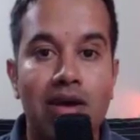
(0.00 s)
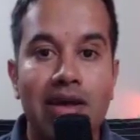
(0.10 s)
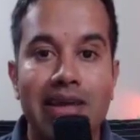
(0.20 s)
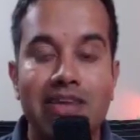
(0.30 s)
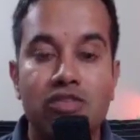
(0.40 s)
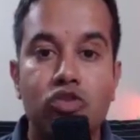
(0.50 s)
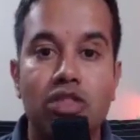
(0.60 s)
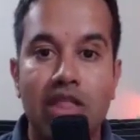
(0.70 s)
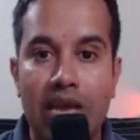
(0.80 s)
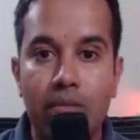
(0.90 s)
is to
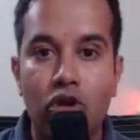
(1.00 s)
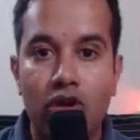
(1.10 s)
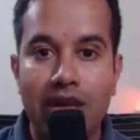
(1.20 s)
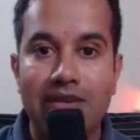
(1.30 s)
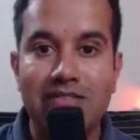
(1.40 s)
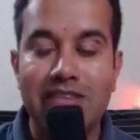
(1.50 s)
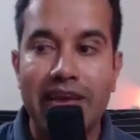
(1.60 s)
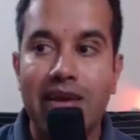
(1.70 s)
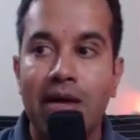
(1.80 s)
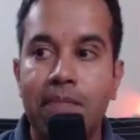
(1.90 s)
theme your year saying
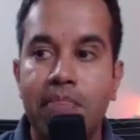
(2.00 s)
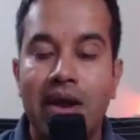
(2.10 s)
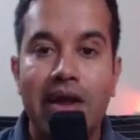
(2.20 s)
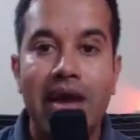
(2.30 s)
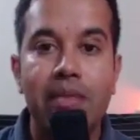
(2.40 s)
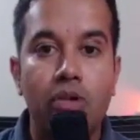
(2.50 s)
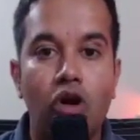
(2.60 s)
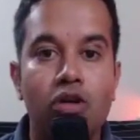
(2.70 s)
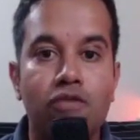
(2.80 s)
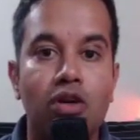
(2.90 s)
time
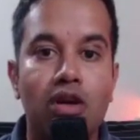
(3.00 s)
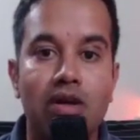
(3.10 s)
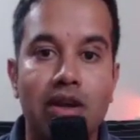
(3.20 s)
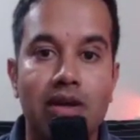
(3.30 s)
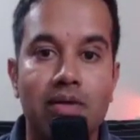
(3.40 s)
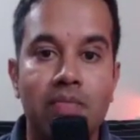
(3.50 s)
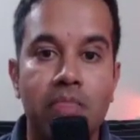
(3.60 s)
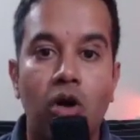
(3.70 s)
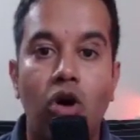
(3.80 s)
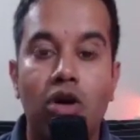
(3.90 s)
block for learning,
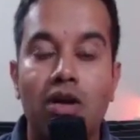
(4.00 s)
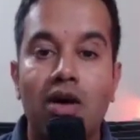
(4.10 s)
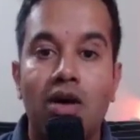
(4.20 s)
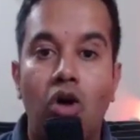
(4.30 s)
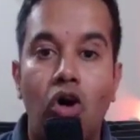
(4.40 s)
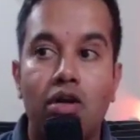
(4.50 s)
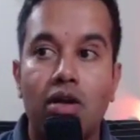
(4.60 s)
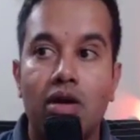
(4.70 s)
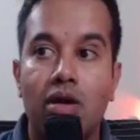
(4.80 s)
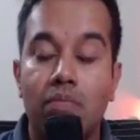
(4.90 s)
or
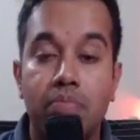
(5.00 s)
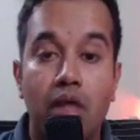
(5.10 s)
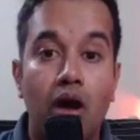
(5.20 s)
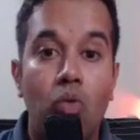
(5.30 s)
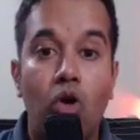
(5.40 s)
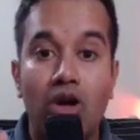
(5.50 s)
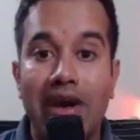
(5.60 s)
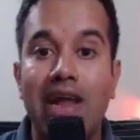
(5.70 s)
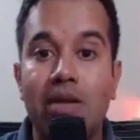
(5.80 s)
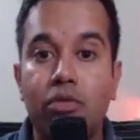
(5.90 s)
what
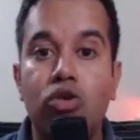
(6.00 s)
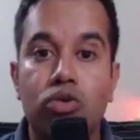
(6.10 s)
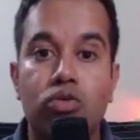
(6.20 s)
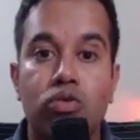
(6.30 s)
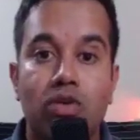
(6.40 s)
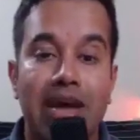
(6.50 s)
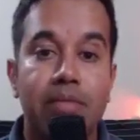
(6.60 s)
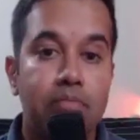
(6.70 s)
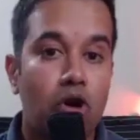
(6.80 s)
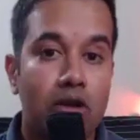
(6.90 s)
helped you to time
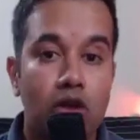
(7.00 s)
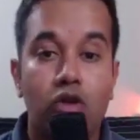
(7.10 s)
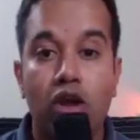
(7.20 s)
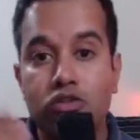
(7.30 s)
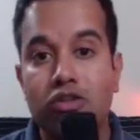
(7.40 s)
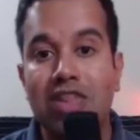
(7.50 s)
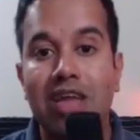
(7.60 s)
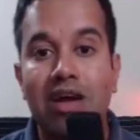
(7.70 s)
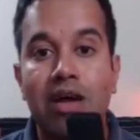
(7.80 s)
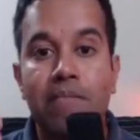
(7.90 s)
block. You can also
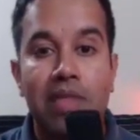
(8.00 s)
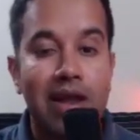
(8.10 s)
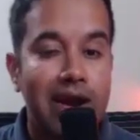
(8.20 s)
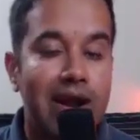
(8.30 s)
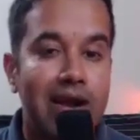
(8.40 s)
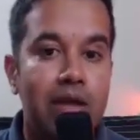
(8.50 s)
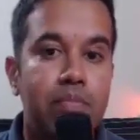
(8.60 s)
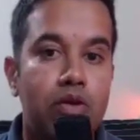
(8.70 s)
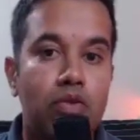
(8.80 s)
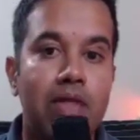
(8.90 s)
think a little deeper
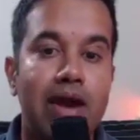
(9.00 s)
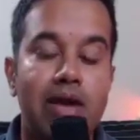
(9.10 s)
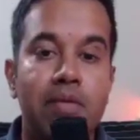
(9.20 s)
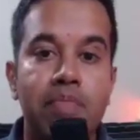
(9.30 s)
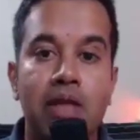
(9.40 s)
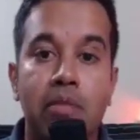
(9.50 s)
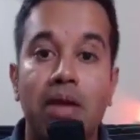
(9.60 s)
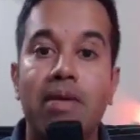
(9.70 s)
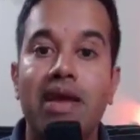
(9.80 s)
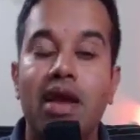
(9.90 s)
on that.
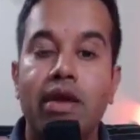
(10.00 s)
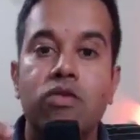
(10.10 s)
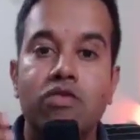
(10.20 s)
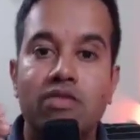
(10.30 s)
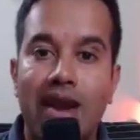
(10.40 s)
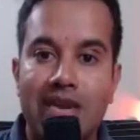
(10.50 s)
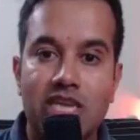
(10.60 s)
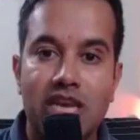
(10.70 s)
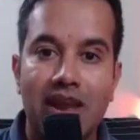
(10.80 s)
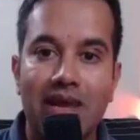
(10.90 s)
Maybe you
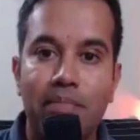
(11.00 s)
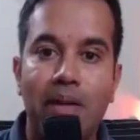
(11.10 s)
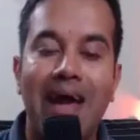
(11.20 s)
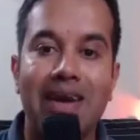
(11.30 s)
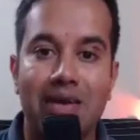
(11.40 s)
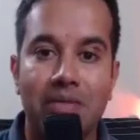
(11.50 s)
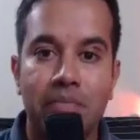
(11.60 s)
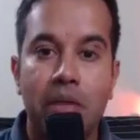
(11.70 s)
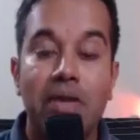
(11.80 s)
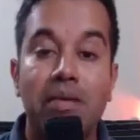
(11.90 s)
strategically planned.
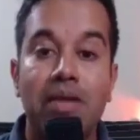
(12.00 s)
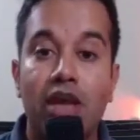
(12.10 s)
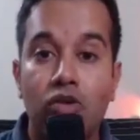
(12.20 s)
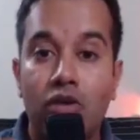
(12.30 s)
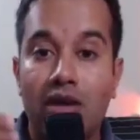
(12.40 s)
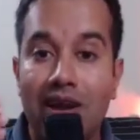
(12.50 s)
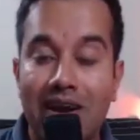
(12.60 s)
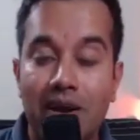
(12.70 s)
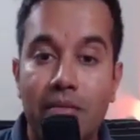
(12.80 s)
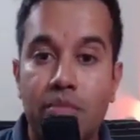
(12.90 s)
Maybe you are a little
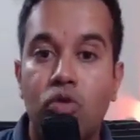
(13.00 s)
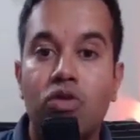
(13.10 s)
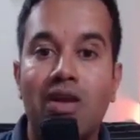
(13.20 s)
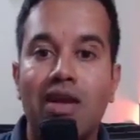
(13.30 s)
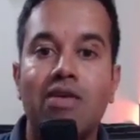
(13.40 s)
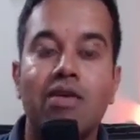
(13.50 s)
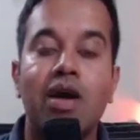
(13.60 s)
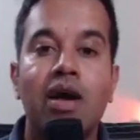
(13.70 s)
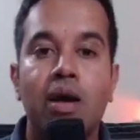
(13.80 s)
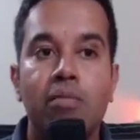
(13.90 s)
bit more clear.
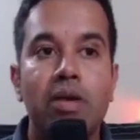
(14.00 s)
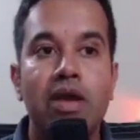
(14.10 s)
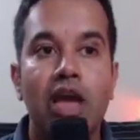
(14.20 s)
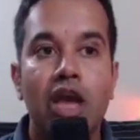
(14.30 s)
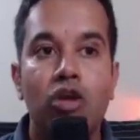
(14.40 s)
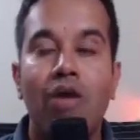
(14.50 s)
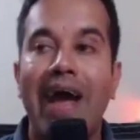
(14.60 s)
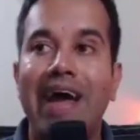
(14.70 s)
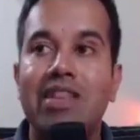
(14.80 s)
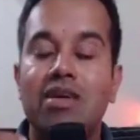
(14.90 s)
Maybe you
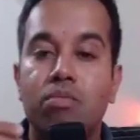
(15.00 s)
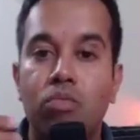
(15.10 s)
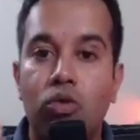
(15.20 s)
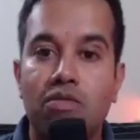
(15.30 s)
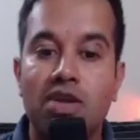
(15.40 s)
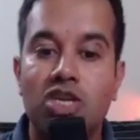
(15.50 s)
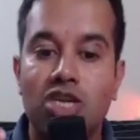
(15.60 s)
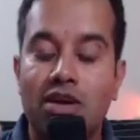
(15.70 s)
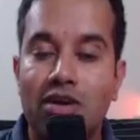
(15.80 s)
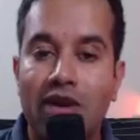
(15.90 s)
had that motivation
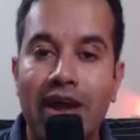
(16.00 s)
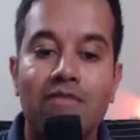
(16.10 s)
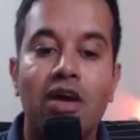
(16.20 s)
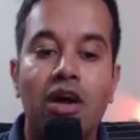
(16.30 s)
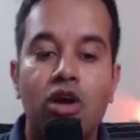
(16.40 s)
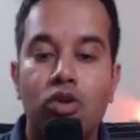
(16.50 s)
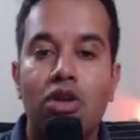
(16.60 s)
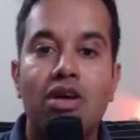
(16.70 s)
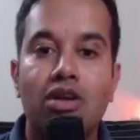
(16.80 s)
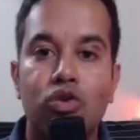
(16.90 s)
and drive to
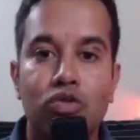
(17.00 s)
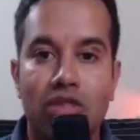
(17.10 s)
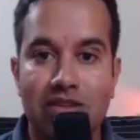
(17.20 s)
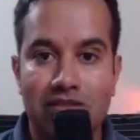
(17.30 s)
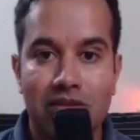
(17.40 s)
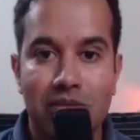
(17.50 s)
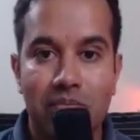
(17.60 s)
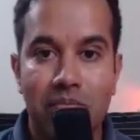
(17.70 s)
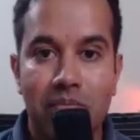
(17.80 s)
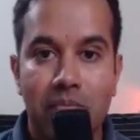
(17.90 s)
learn new things,
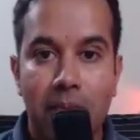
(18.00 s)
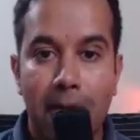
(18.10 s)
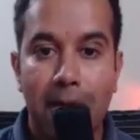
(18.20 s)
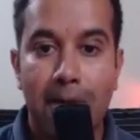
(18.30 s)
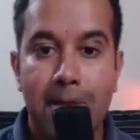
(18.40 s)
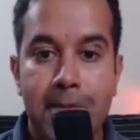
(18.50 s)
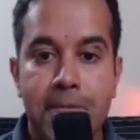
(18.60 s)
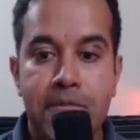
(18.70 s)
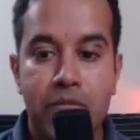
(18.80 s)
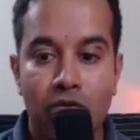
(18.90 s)

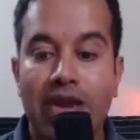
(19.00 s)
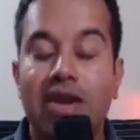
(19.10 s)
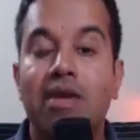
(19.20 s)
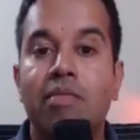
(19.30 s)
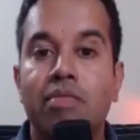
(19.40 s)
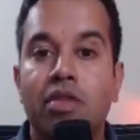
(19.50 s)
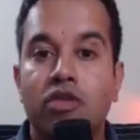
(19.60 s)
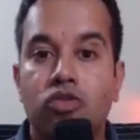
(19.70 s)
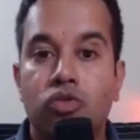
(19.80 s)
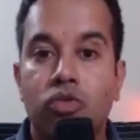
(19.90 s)
right?
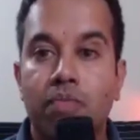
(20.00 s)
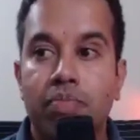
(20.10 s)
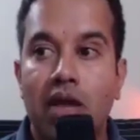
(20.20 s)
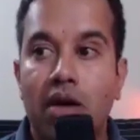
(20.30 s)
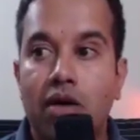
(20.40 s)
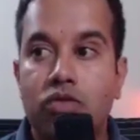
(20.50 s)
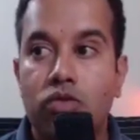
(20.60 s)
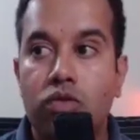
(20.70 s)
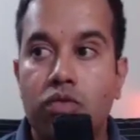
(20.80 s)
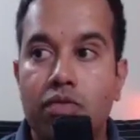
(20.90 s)
So
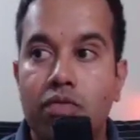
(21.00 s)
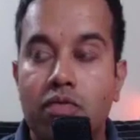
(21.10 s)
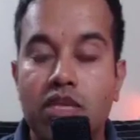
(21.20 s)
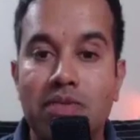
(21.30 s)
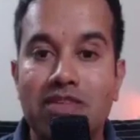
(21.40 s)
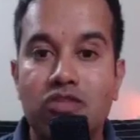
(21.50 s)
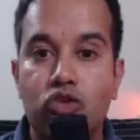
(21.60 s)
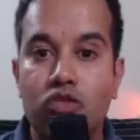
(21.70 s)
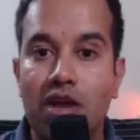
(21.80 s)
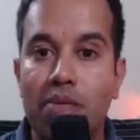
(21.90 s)
which means
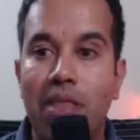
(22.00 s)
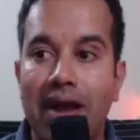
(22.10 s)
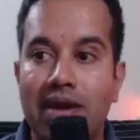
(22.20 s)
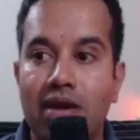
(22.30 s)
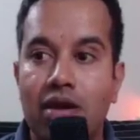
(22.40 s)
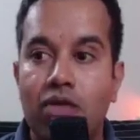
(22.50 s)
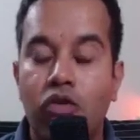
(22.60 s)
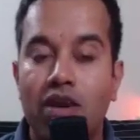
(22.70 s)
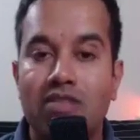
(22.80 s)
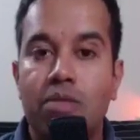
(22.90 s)
using that. For
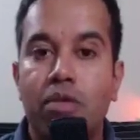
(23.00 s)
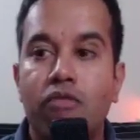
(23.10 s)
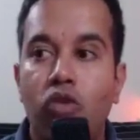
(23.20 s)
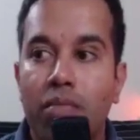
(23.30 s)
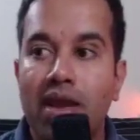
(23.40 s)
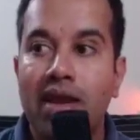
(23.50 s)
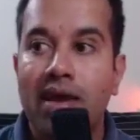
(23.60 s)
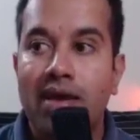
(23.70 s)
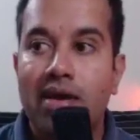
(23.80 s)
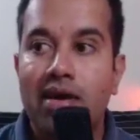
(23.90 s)
example, for me,
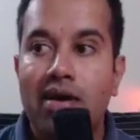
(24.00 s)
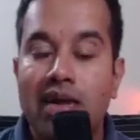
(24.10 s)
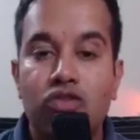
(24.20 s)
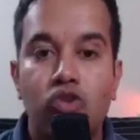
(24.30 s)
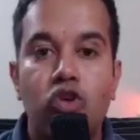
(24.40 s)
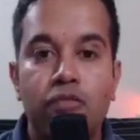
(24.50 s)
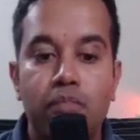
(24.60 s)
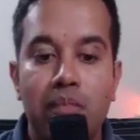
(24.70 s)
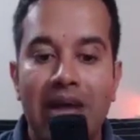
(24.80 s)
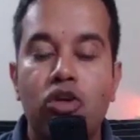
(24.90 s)
it's one of
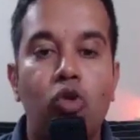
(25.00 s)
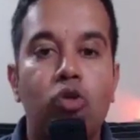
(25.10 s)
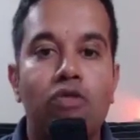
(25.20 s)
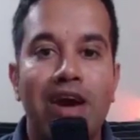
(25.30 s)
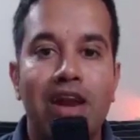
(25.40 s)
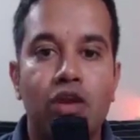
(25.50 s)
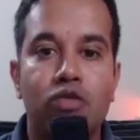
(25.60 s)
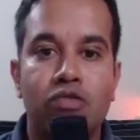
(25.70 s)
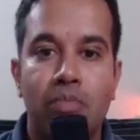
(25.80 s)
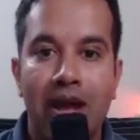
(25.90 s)
my core values.
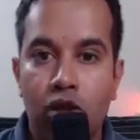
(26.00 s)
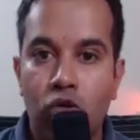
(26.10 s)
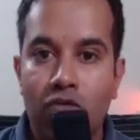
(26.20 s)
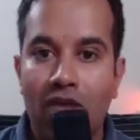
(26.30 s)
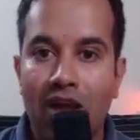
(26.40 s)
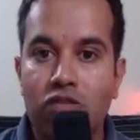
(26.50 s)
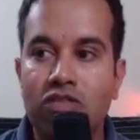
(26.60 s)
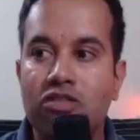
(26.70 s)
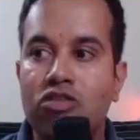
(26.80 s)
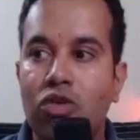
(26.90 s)
My core values
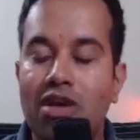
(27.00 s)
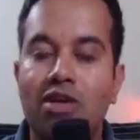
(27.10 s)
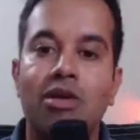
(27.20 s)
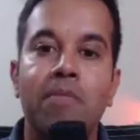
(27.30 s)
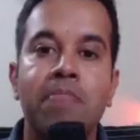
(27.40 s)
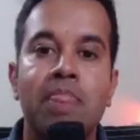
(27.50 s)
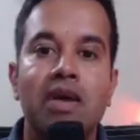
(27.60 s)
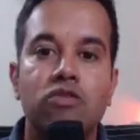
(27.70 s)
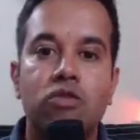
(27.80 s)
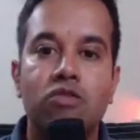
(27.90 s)
is to learn.
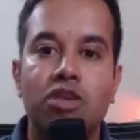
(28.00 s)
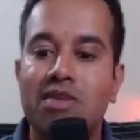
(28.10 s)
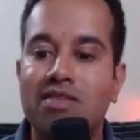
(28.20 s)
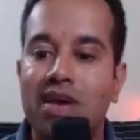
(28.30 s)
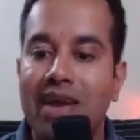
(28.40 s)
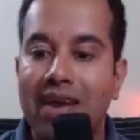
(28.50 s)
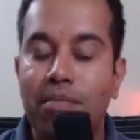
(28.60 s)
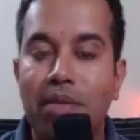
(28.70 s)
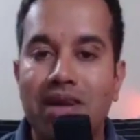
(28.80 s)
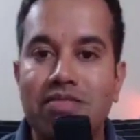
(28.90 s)
So which means it
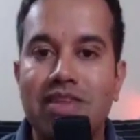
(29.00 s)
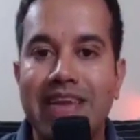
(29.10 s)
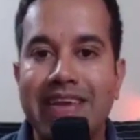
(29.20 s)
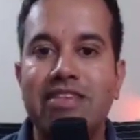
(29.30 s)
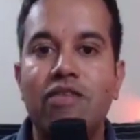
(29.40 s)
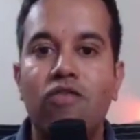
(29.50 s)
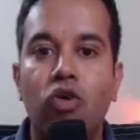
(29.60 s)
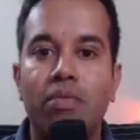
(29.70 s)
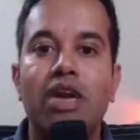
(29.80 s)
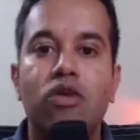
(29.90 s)
becomes easy for
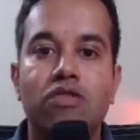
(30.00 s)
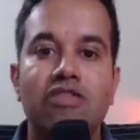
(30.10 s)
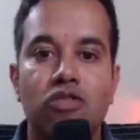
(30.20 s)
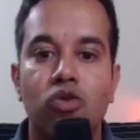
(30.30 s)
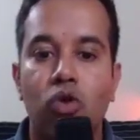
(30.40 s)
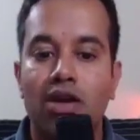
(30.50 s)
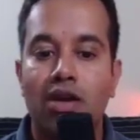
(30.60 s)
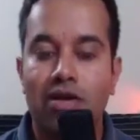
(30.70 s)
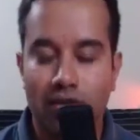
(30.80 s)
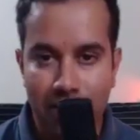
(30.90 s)
me to just go and learn,